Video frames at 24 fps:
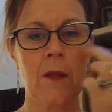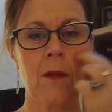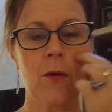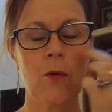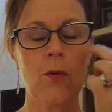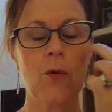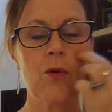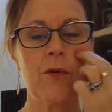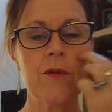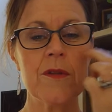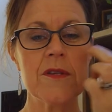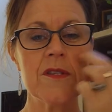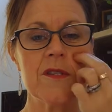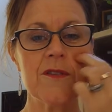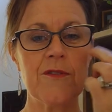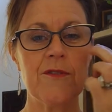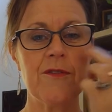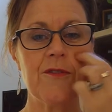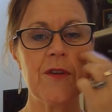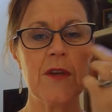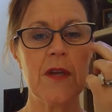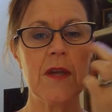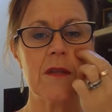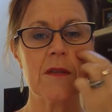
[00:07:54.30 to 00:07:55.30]
All this
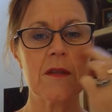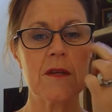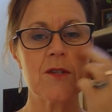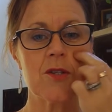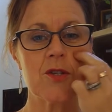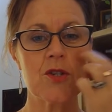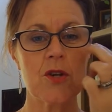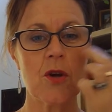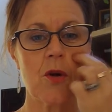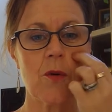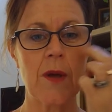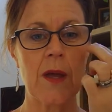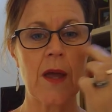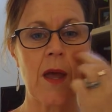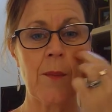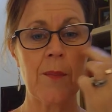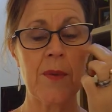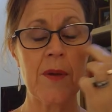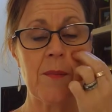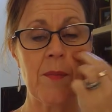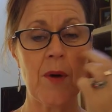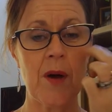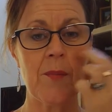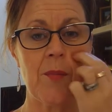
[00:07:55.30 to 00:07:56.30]
fear that's showing up
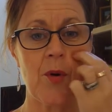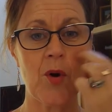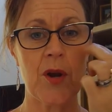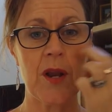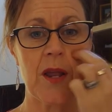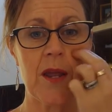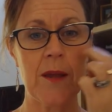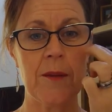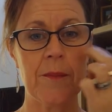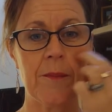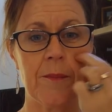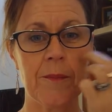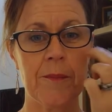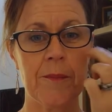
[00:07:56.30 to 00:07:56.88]
in my body,